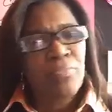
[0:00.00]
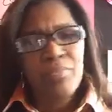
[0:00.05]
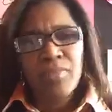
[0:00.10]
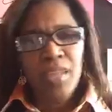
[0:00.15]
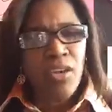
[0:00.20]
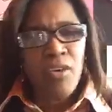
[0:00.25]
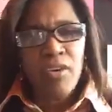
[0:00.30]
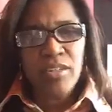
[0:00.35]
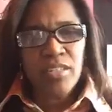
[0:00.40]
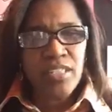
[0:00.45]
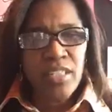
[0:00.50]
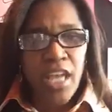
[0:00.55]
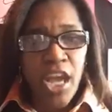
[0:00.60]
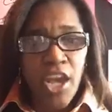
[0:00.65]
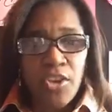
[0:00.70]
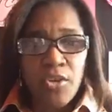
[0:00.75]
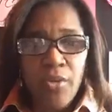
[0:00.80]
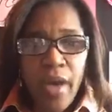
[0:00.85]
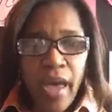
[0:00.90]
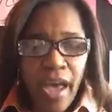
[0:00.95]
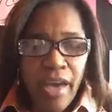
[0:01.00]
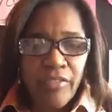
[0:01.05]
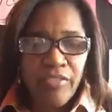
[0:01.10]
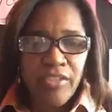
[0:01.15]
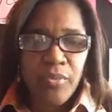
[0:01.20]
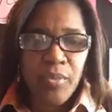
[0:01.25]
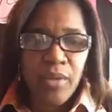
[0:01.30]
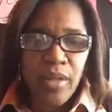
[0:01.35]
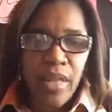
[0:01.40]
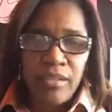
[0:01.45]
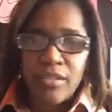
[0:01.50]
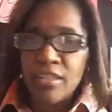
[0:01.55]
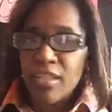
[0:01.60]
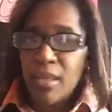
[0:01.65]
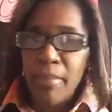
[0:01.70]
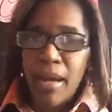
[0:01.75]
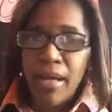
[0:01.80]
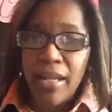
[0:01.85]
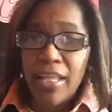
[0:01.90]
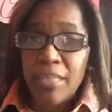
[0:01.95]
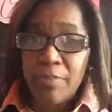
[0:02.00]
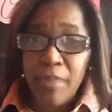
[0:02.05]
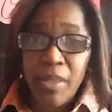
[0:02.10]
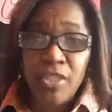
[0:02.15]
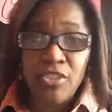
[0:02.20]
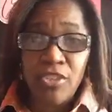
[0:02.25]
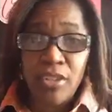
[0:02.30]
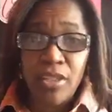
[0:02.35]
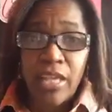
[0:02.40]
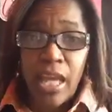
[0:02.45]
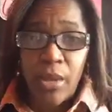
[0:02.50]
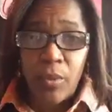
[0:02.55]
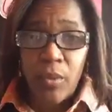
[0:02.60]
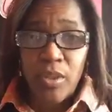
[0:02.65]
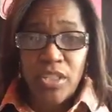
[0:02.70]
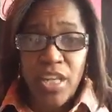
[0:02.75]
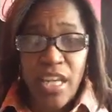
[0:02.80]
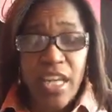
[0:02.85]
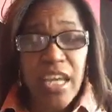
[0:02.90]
They don't understand. You have to relate to somebody that speaks your language.